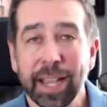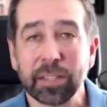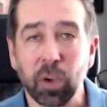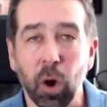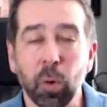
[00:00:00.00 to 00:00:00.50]

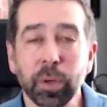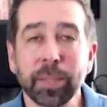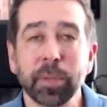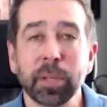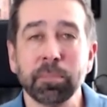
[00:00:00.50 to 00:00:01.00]
has already
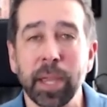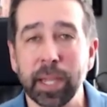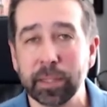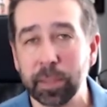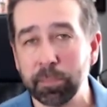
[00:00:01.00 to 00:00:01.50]
been
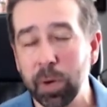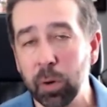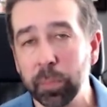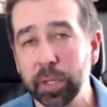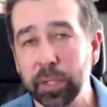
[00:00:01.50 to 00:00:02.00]
made the
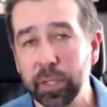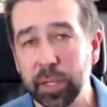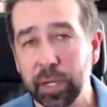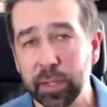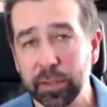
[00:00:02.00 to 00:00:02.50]
moment
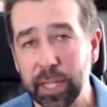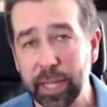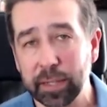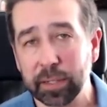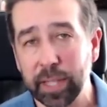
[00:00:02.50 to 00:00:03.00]

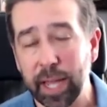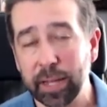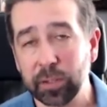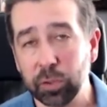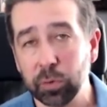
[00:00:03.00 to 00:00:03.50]
that
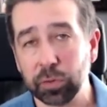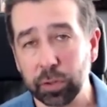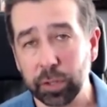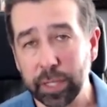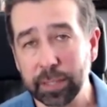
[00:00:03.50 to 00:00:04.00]

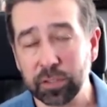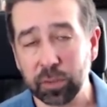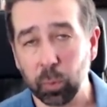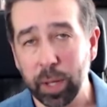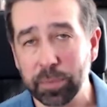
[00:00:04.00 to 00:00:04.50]
user hits
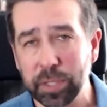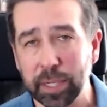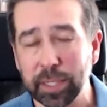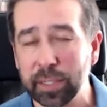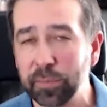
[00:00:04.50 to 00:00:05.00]
the
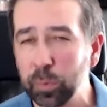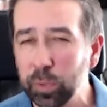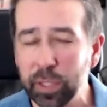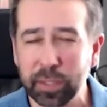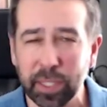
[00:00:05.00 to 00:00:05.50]
website. And if you
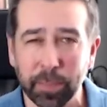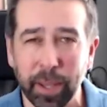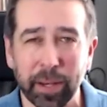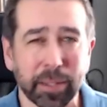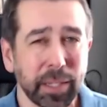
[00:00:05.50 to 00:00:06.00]
really think
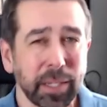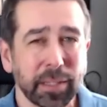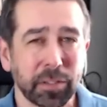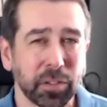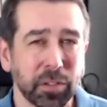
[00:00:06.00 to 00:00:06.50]
about it,
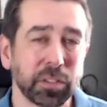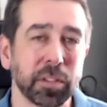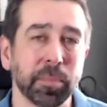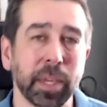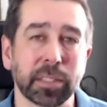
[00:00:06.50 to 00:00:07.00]
this starts
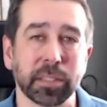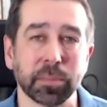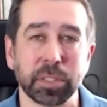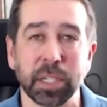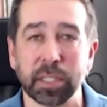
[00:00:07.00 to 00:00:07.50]
to make some
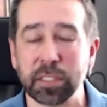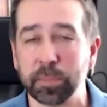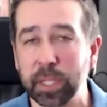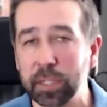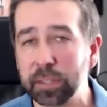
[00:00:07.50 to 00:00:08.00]
sense
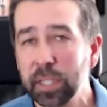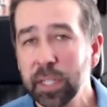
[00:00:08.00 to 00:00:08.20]
because